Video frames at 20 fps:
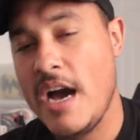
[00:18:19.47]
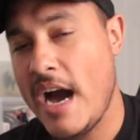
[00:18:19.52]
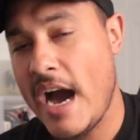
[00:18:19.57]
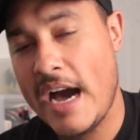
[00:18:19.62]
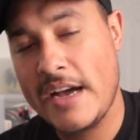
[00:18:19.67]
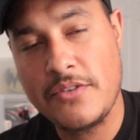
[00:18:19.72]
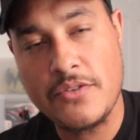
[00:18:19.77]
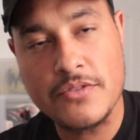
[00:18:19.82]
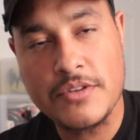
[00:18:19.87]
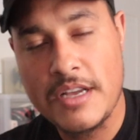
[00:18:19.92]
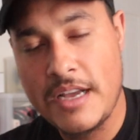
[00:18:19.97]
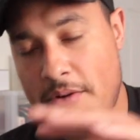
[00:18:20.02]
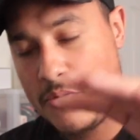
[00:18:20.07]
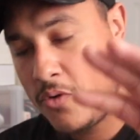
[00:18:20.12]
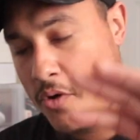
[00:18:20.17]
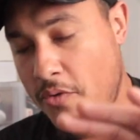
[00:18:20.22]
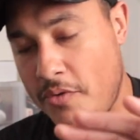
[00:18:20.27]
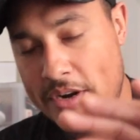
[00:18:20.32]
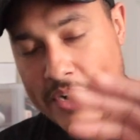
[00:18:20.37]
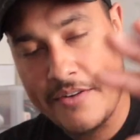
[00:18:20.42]
I don't,
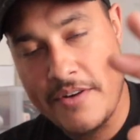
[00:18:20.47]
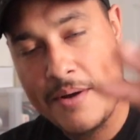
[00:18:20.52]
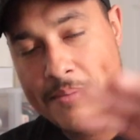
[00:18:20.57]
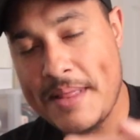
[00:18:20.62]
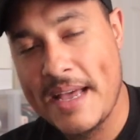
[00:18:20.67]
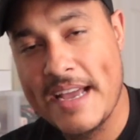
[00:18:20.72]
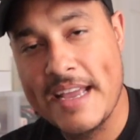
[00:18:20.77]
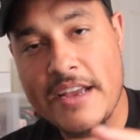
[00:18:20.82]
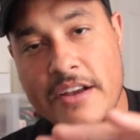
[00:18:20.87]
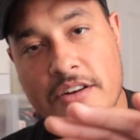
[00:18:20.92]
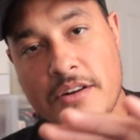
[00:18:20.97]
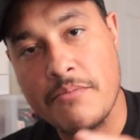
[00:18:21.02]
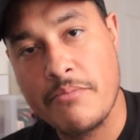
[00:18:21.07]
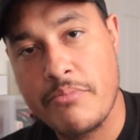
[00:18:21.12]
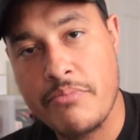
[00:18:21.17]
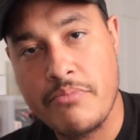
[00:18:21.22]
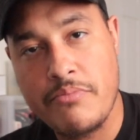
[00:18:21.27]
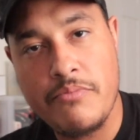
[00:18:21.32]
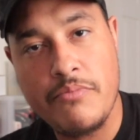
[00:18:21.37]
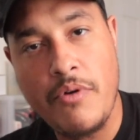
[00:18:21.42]
well, whatever. I'm not here
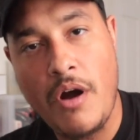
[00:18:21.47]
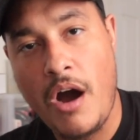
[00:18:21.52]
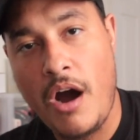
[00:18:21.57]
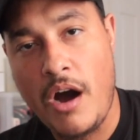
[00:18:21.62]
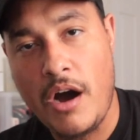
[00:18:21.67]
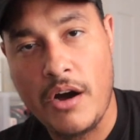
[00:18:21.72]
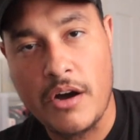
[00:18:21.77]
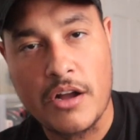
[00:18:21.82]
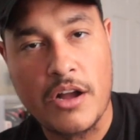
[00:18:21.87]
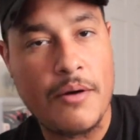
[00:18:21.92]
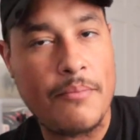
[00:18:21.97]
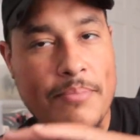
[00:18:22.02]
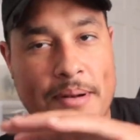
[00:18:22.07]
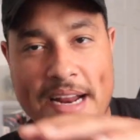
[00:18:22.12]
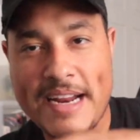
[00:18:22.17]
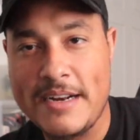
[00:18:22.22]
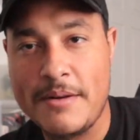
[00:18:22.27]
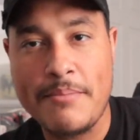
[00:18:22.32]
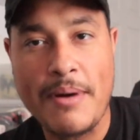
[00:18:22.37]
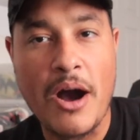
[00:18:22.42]
to
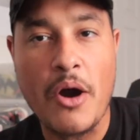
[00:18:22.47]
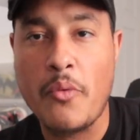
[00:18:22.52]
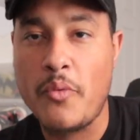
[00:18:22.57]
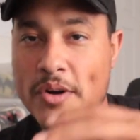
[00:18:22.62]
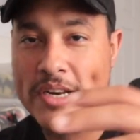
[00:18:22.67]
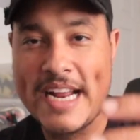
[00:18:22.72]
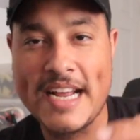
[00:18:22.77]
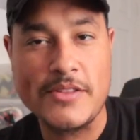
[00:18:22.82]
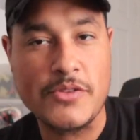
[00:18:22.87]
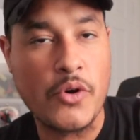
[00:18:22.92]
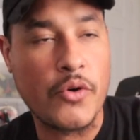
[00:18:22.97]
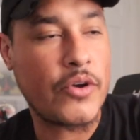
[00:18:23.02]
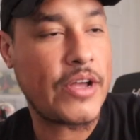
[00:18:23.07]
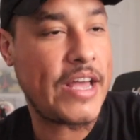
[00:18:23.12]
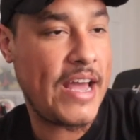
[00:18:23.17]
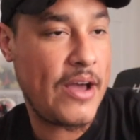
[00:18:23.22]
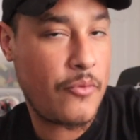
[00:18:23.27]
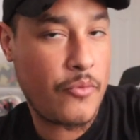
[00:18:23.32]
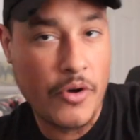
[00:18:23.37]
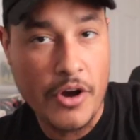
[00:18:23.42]
complain about what I don't
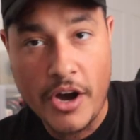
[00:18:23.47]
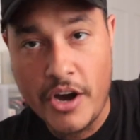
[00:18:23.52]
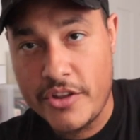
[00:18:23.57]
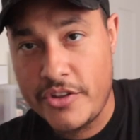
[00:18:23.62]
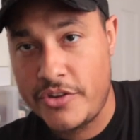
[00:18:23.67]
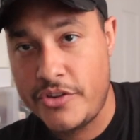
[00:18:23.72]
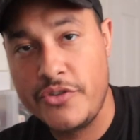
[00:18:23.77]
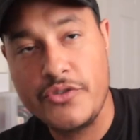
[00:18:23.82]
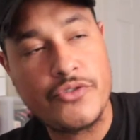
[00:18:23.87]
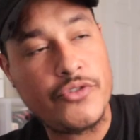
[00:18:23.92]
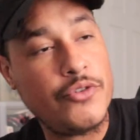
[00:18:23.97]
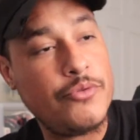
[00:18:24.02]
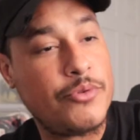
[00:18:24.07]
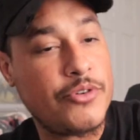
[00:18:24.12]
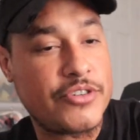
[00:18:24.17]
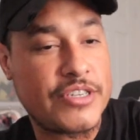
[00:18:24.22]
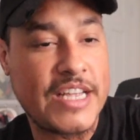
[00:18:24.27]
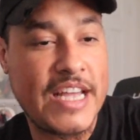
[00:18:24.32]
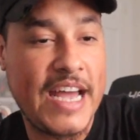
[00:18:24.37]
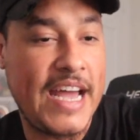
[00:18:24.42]
get, what other
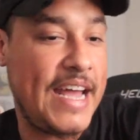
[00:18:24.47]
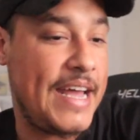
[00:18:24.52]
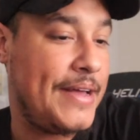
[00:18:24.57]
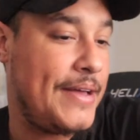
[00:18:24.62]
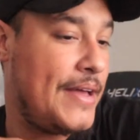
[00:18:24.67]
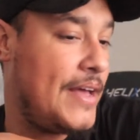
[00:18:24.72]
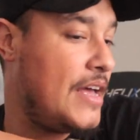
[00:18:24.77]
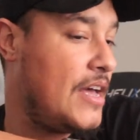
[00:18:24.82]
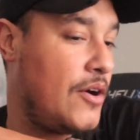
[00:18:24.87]
YouTubers get.